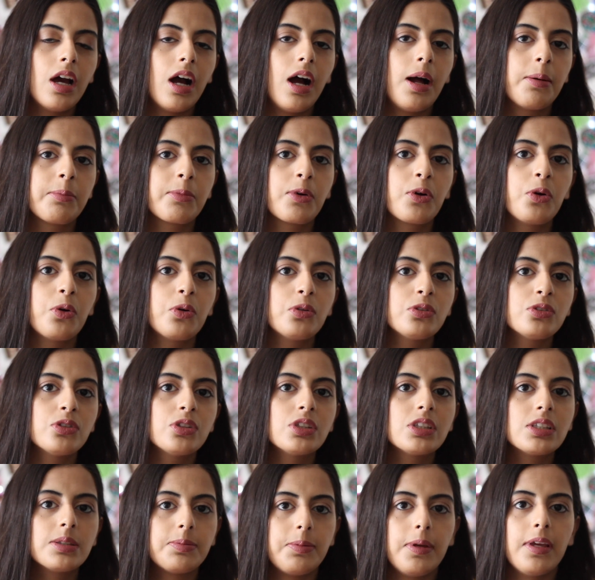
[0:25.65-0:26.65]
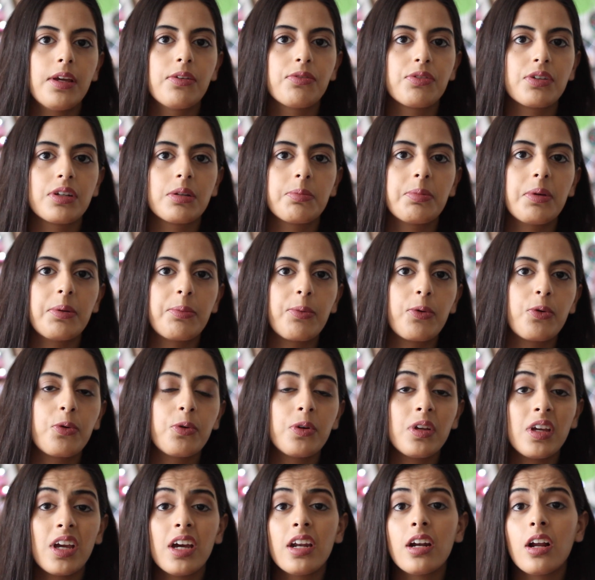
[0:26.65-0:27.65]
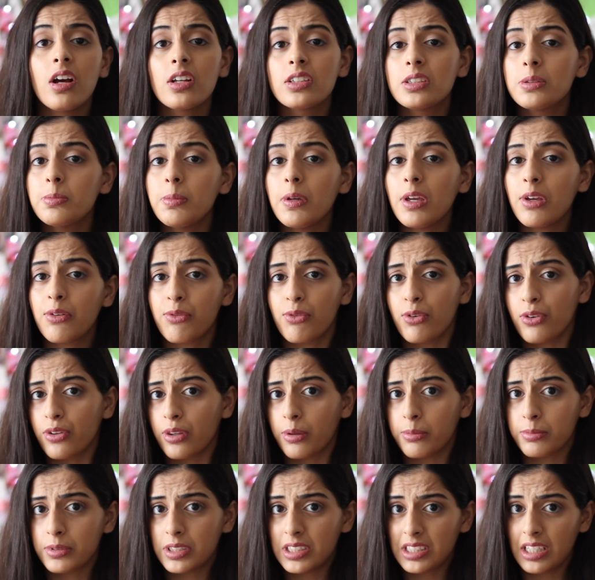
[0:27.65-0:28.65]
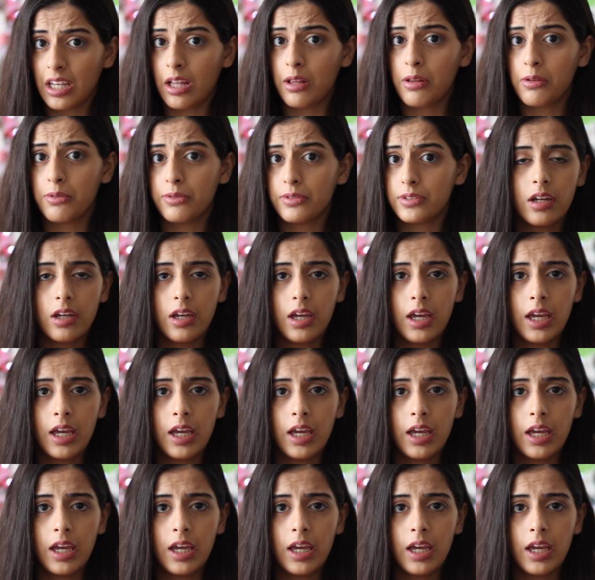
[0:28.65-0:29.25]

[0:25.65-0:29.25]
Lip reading: I'm going to speak for the people who cannot speak for themselves.